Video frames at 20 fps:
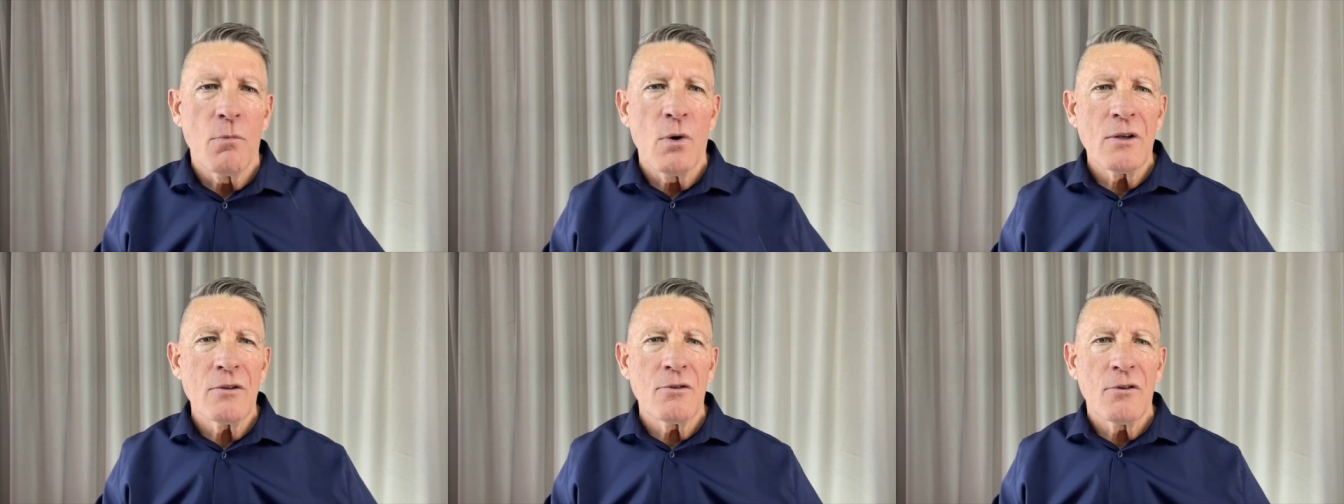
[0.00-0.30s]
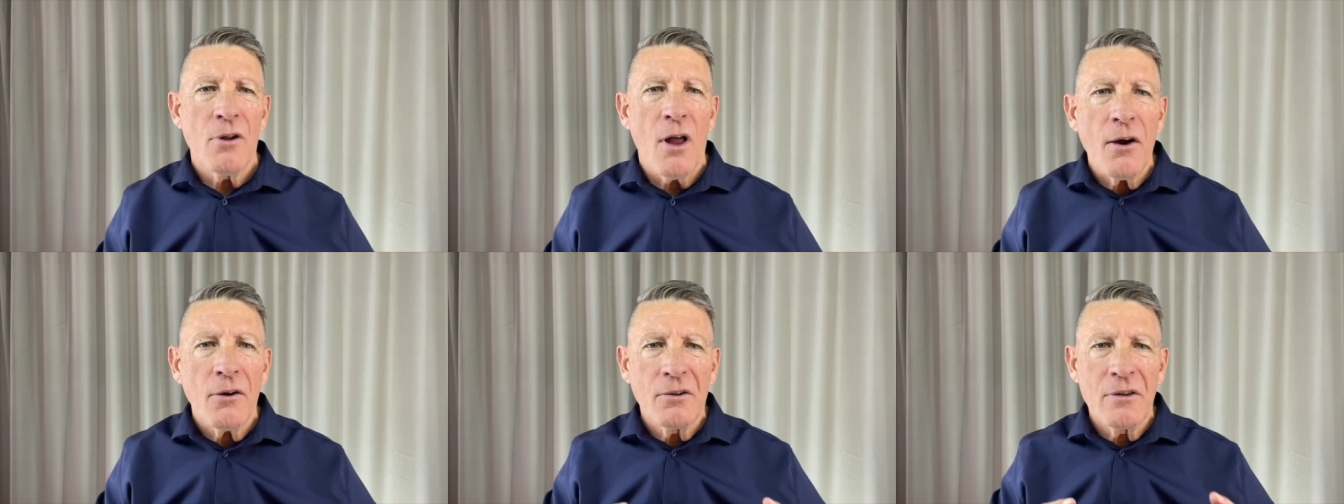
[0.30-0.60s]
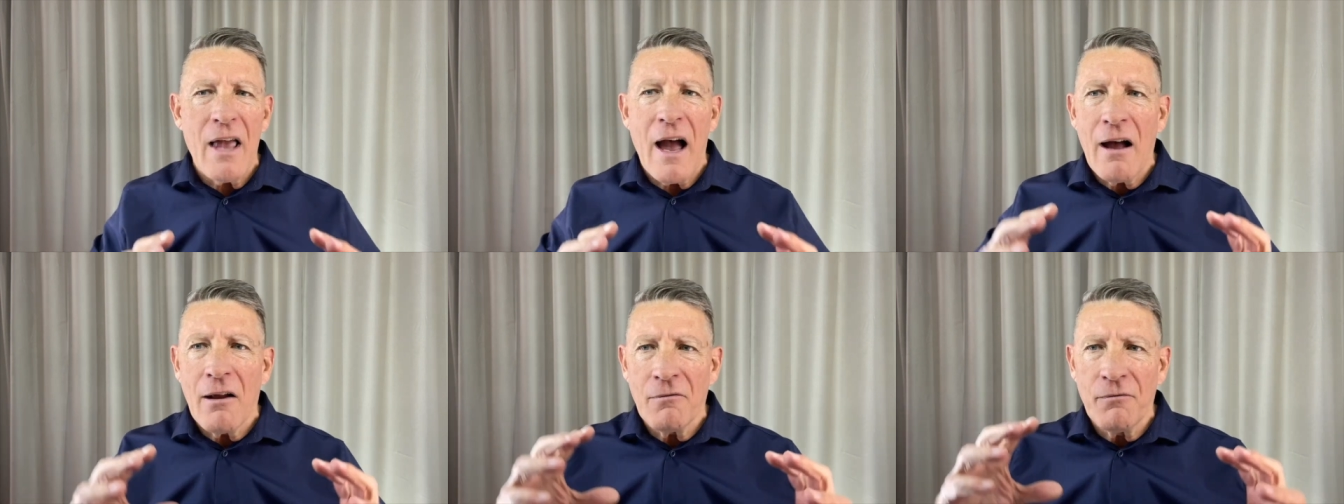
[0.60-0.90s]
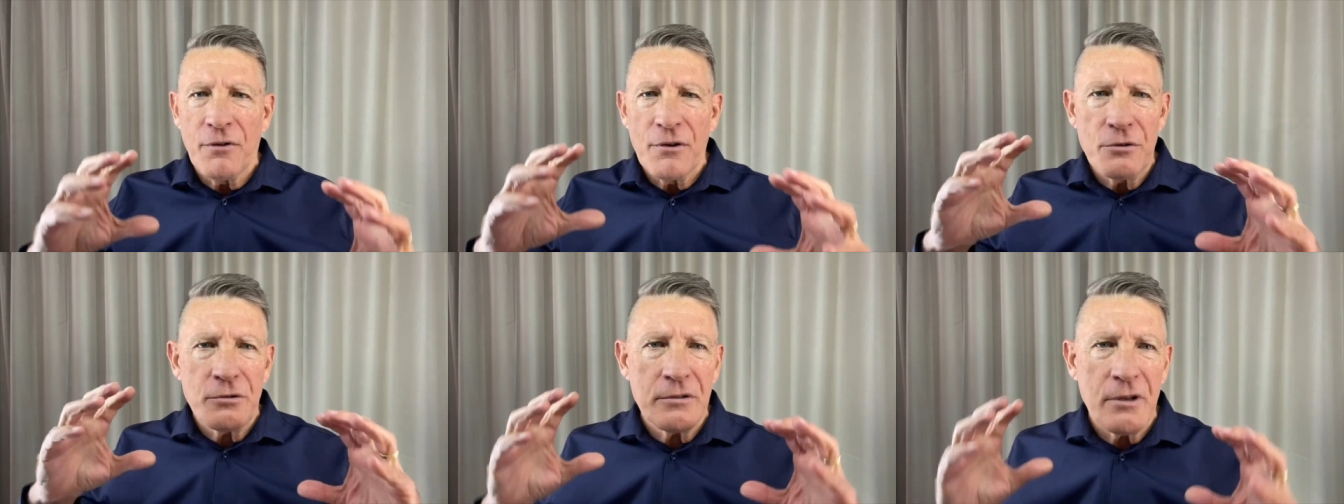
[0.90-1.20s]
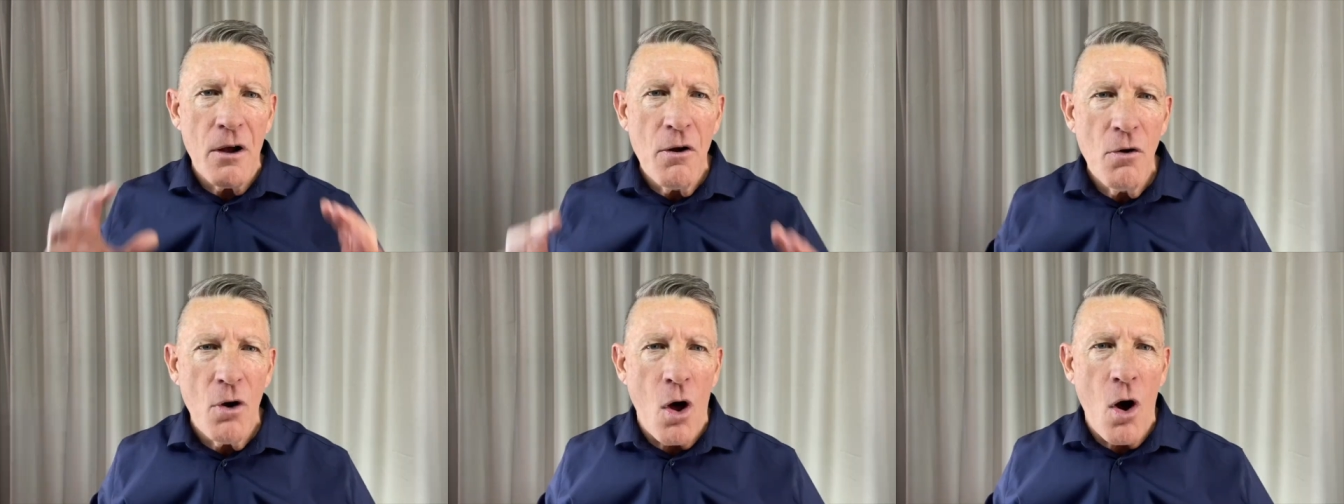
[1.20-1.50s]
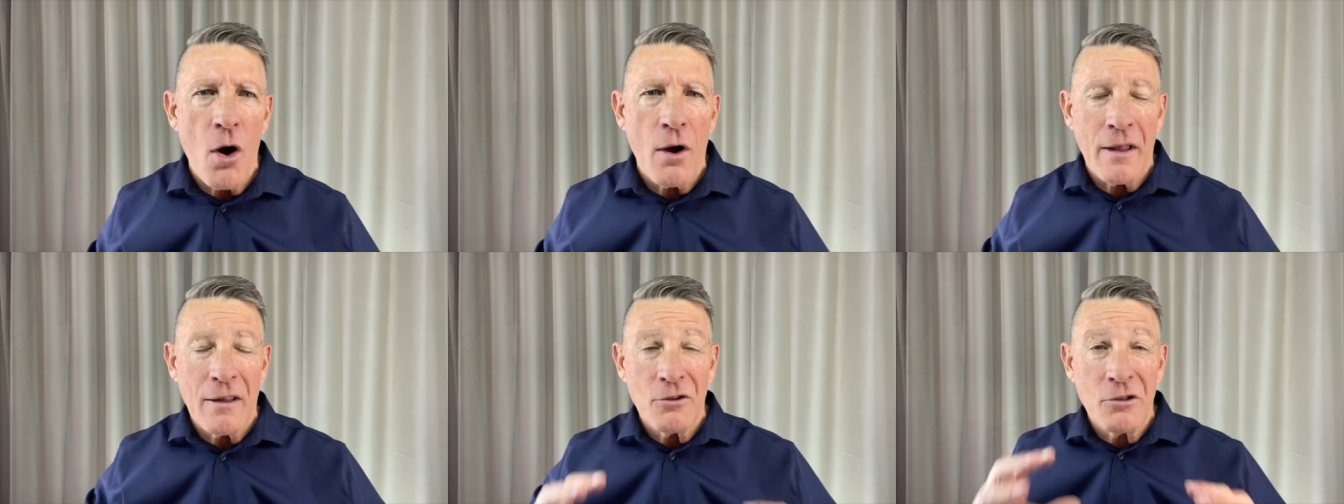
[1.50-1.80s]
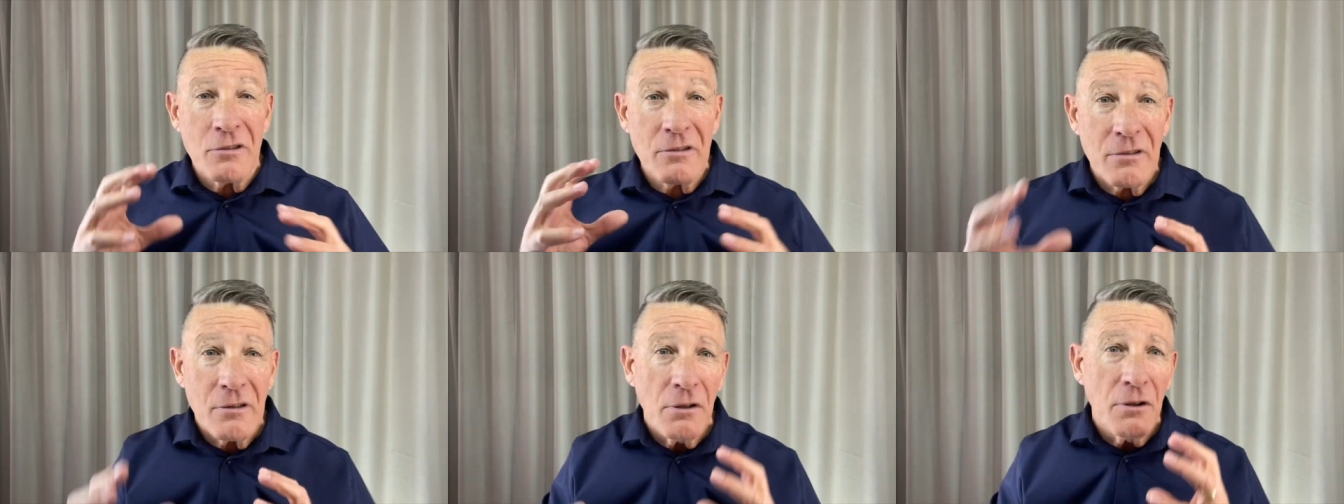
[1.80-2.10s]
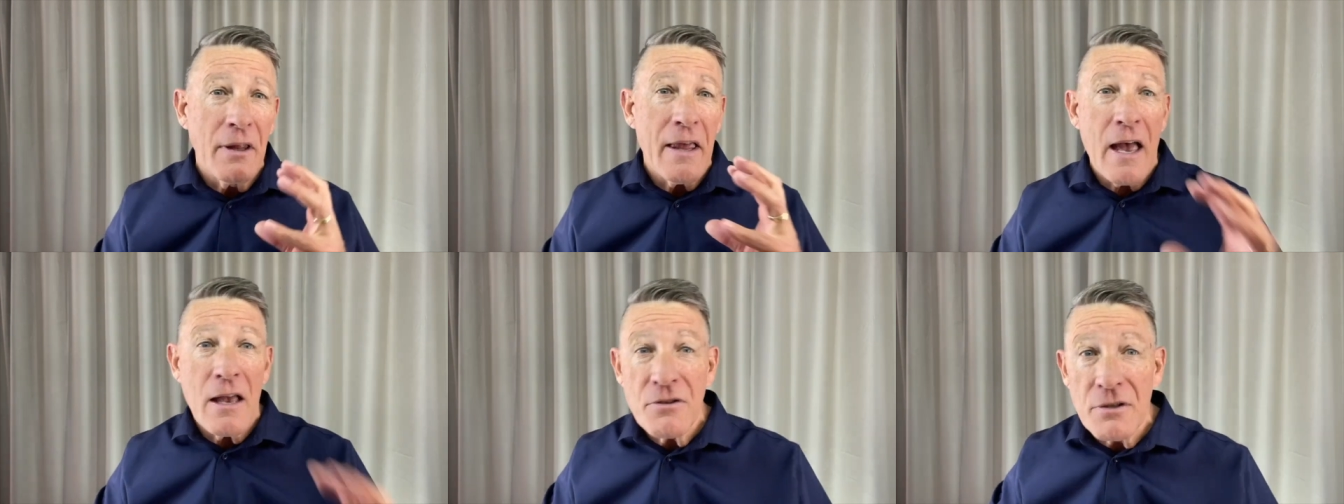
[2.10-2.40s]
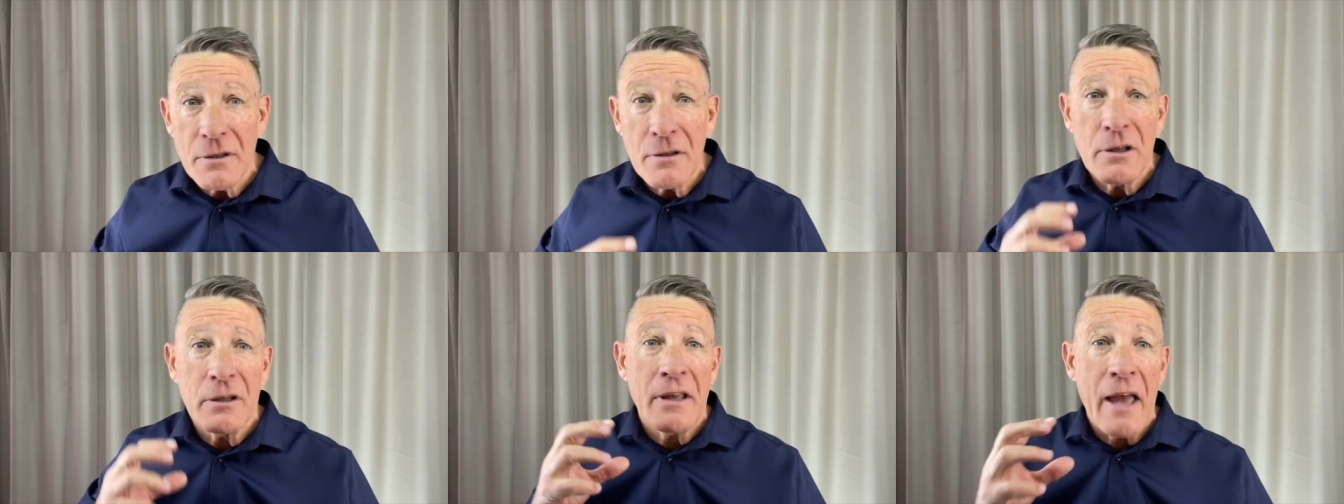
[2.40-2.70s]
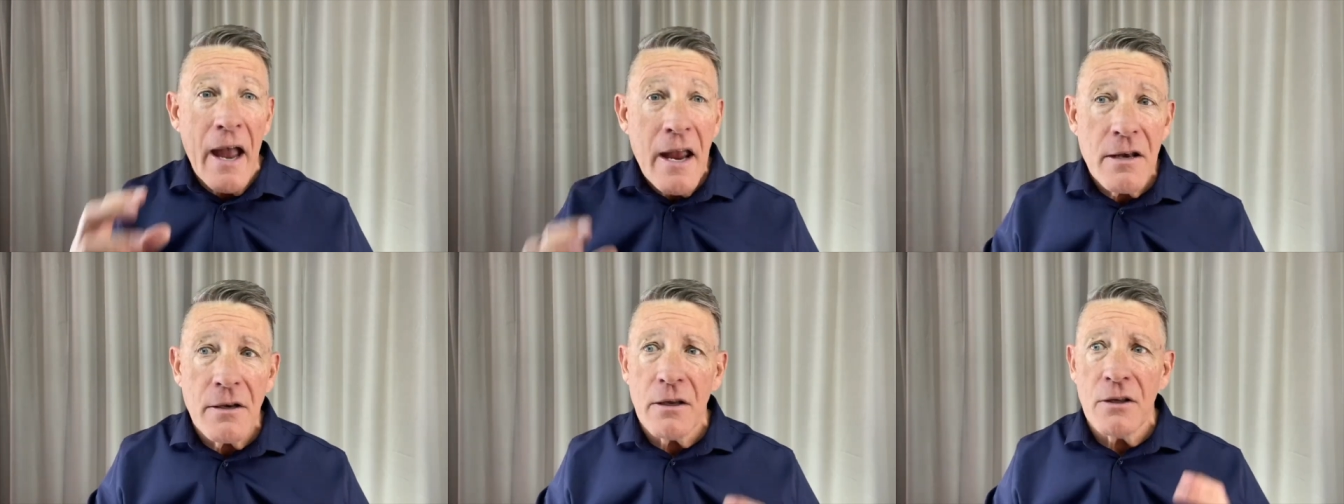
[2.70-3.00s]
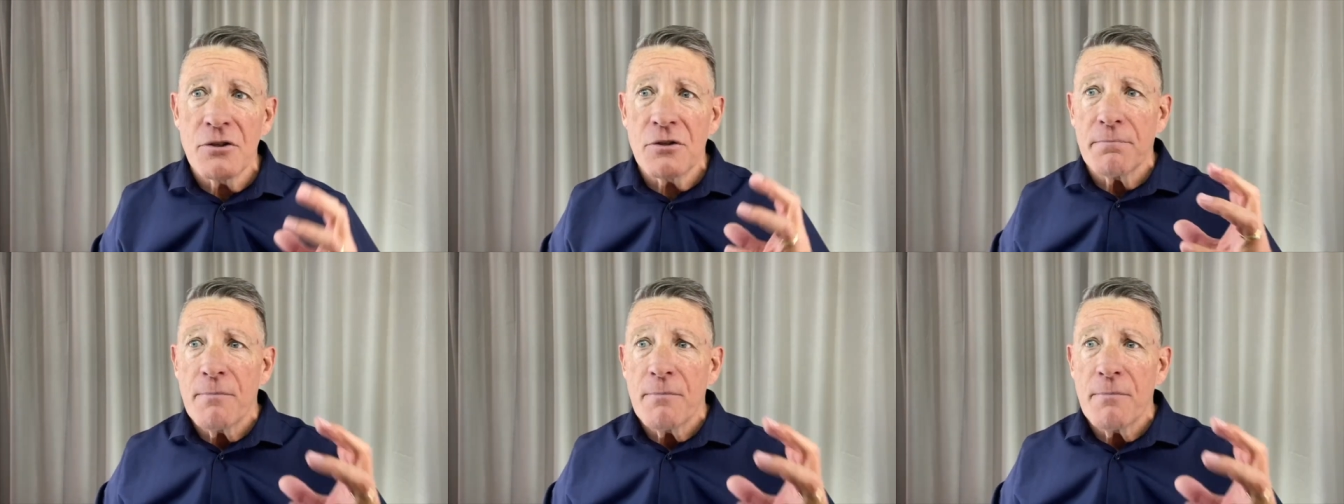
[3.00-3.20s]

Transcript: was locked down for so long and still hasn't gained its